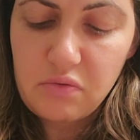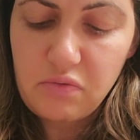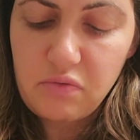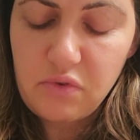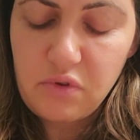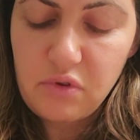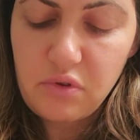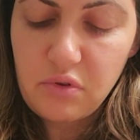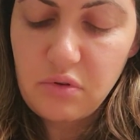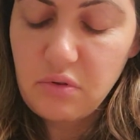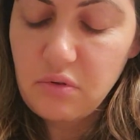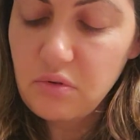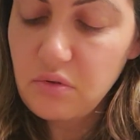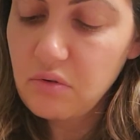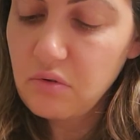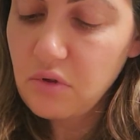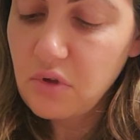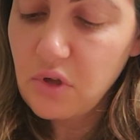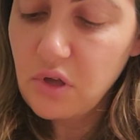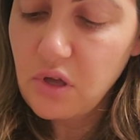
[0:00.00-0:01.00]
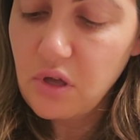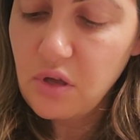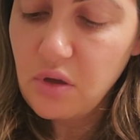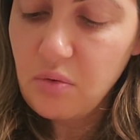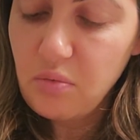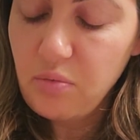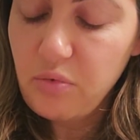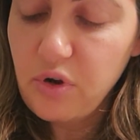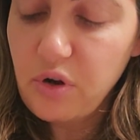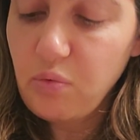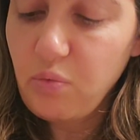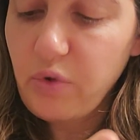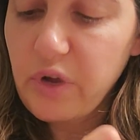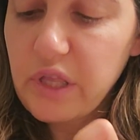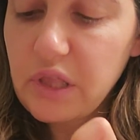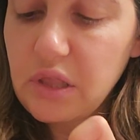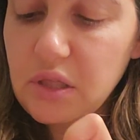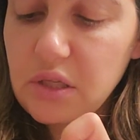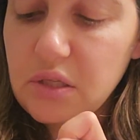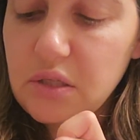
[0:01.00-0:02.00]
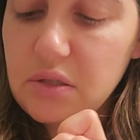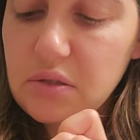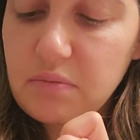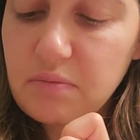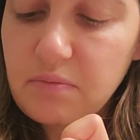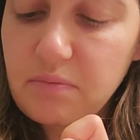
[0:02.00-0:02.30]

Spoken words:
feel pretty weightless.